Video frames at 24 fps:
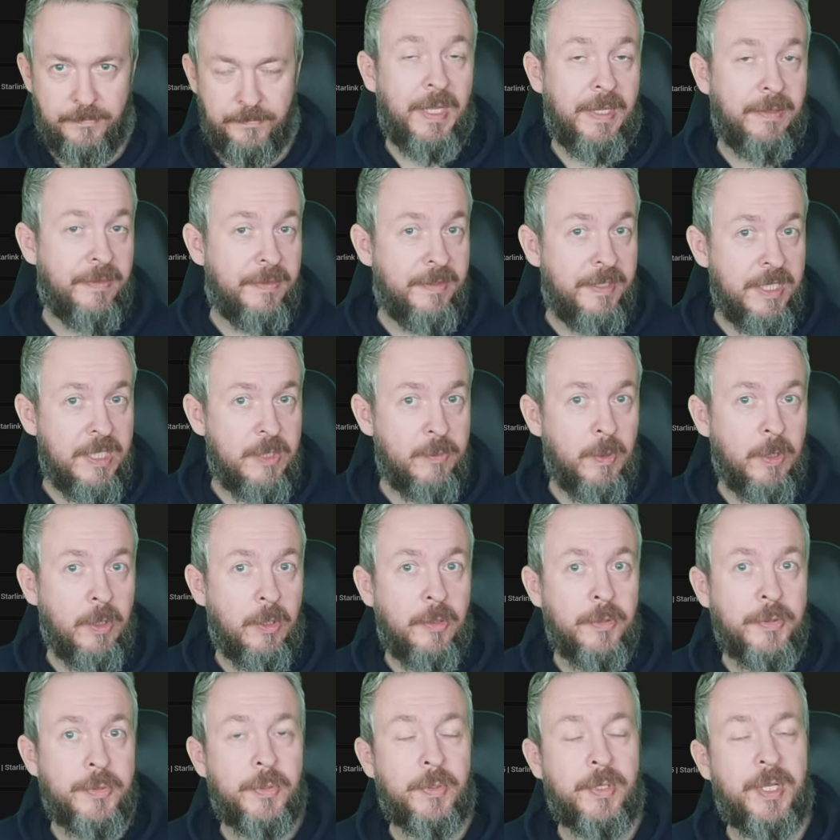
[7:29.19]
And this will
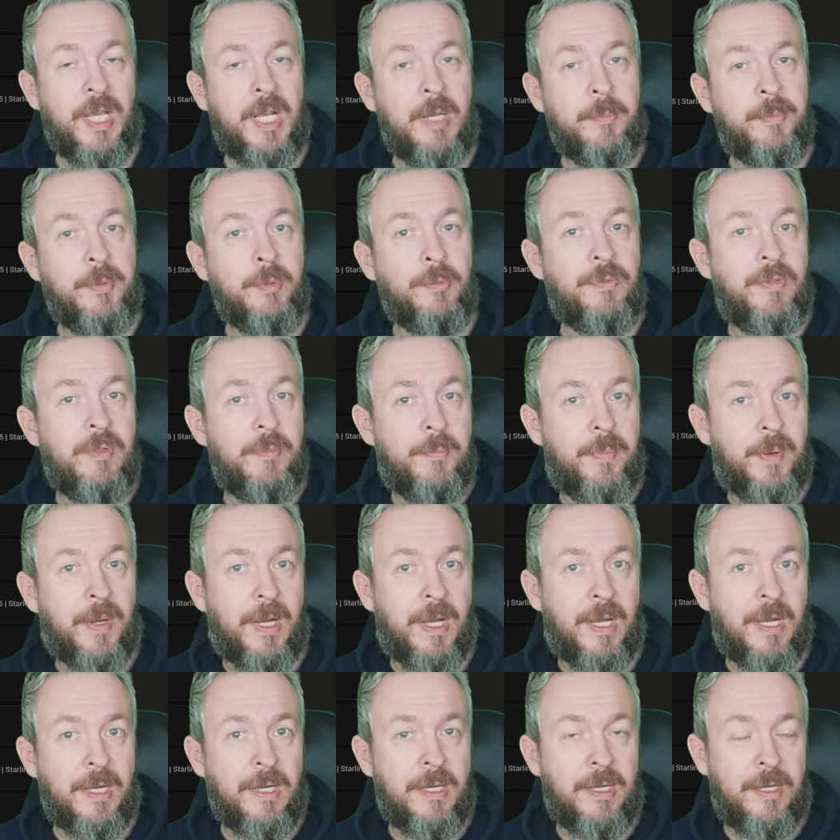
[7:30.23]
also help you
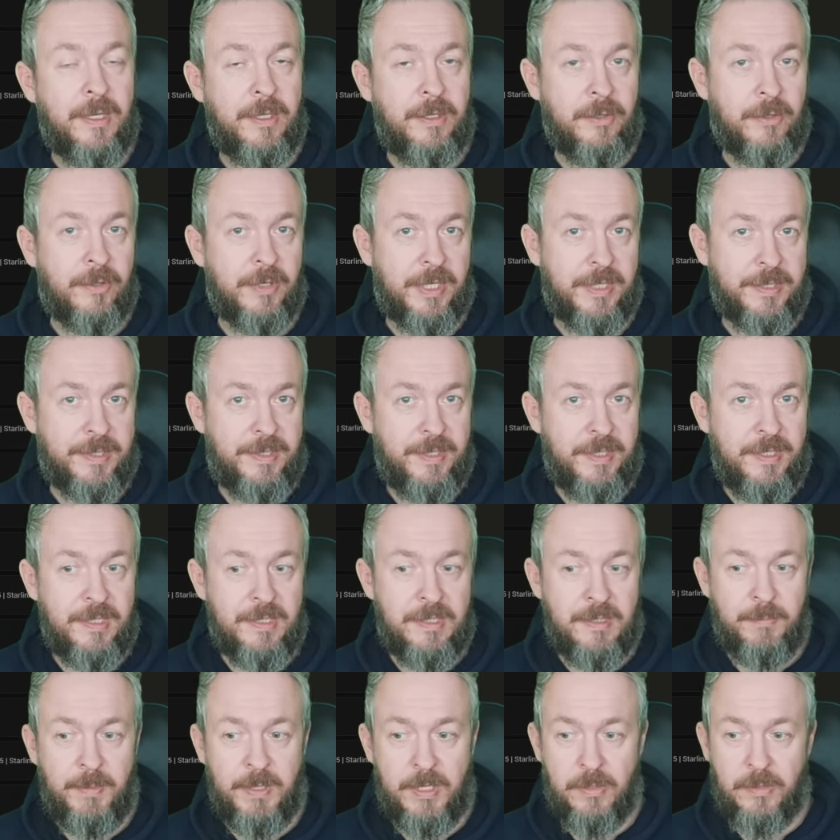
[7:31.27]
debug your
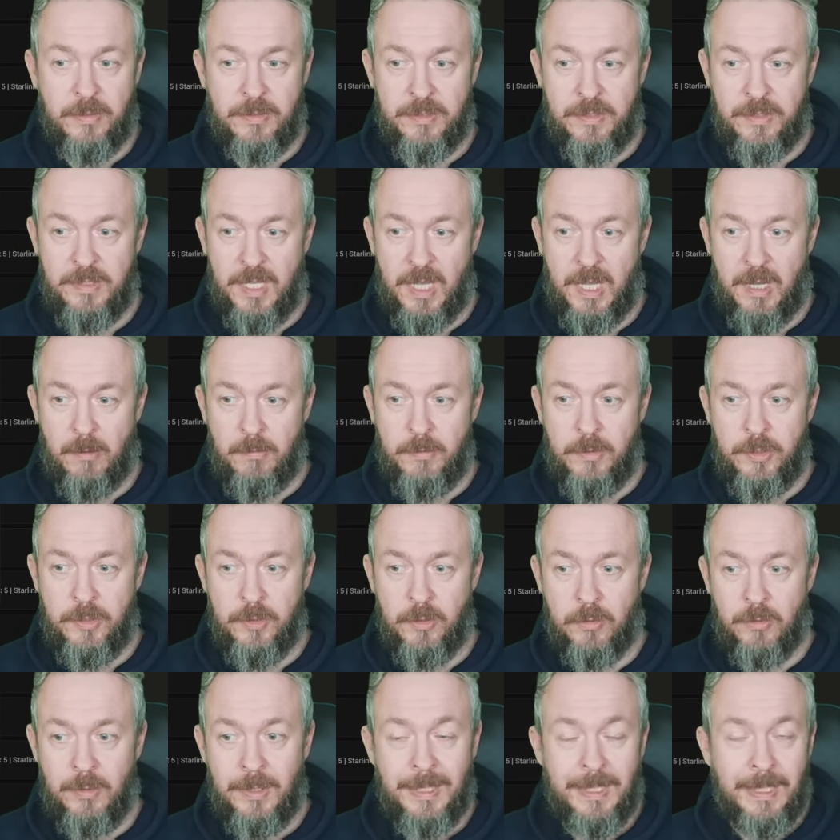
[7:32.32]
Assist, because now you
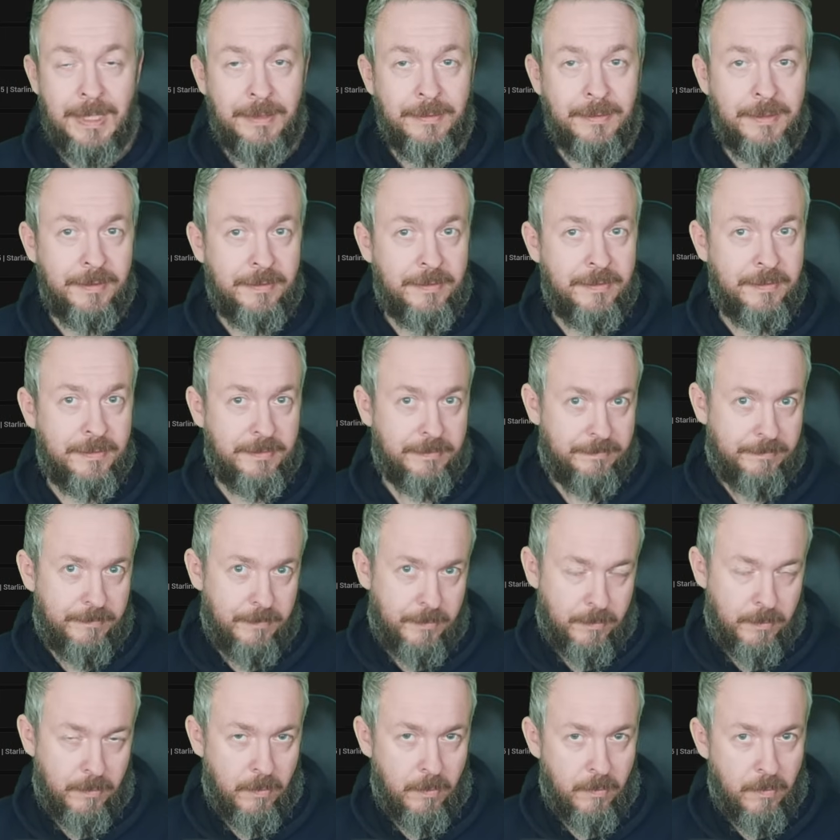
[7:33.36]
know that
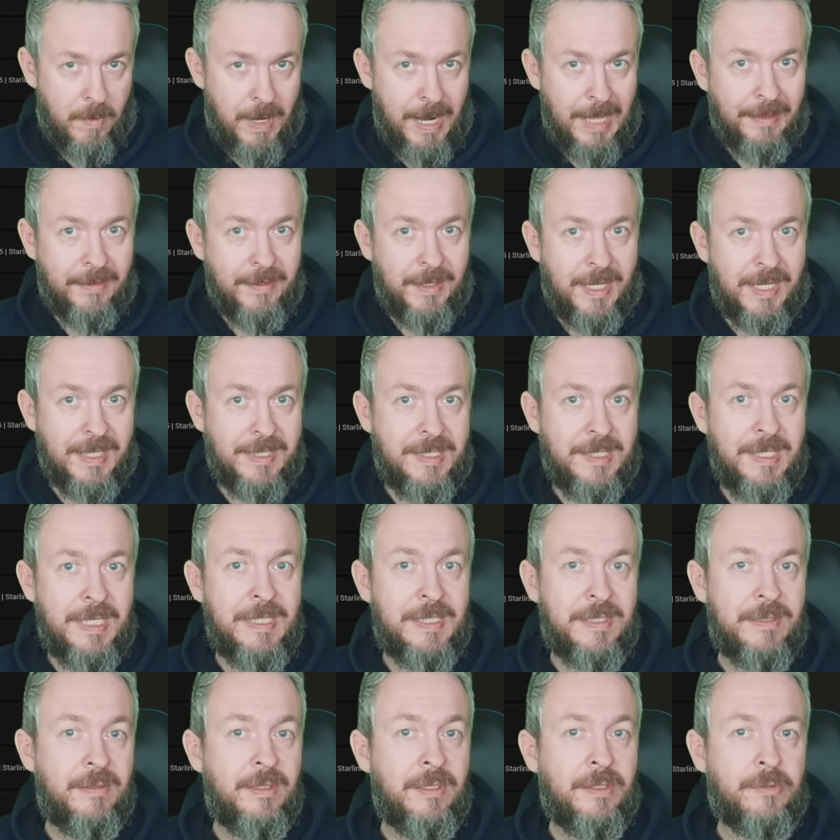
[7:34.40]
while the
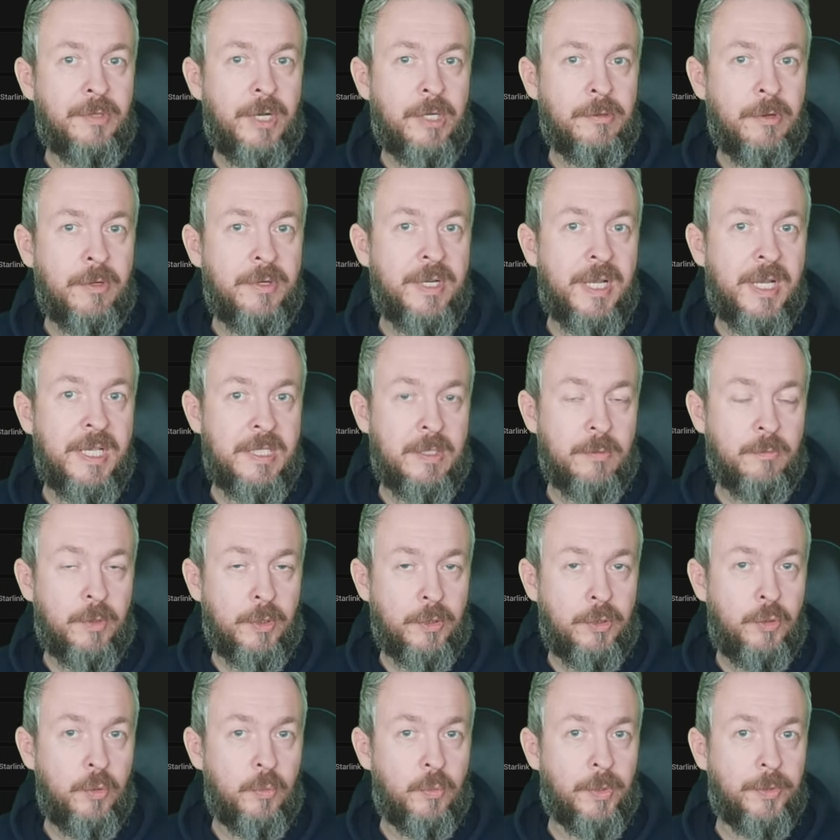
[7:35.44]
Assist did recognize
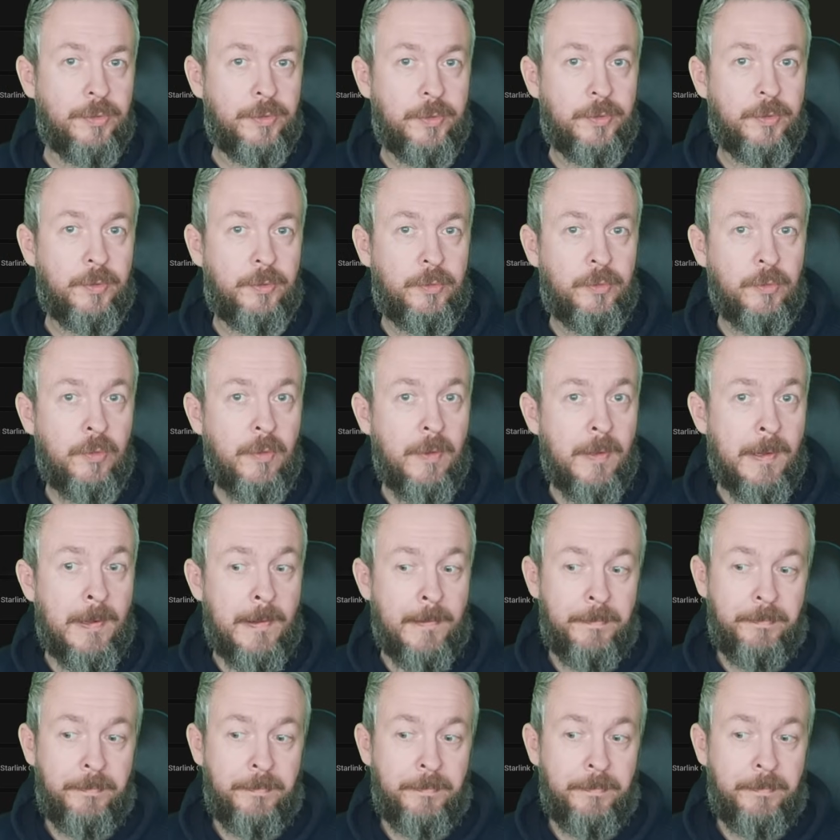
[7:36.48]
what you wanted to do,